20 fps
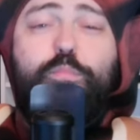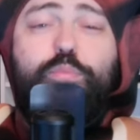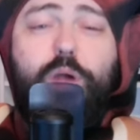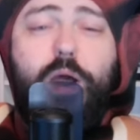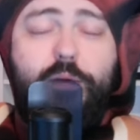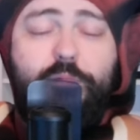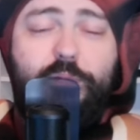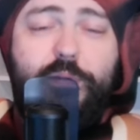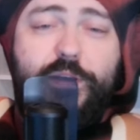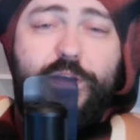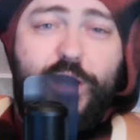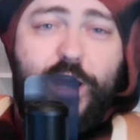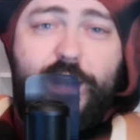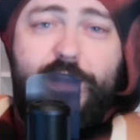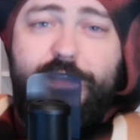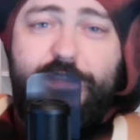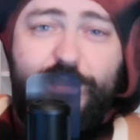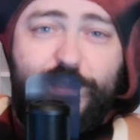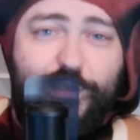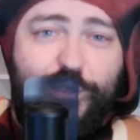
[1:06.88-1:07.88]
probably not
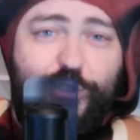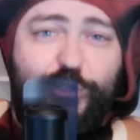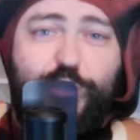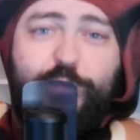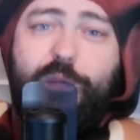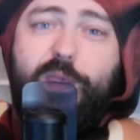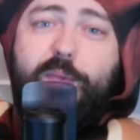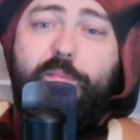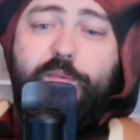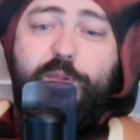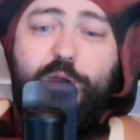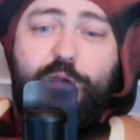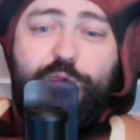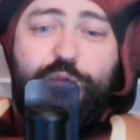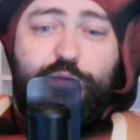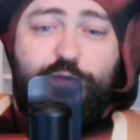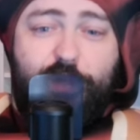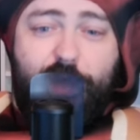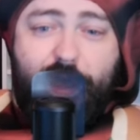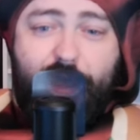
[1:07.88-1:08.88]
a solution. Maybe don't
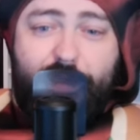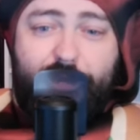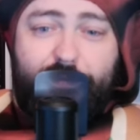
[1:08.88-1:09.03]
do that.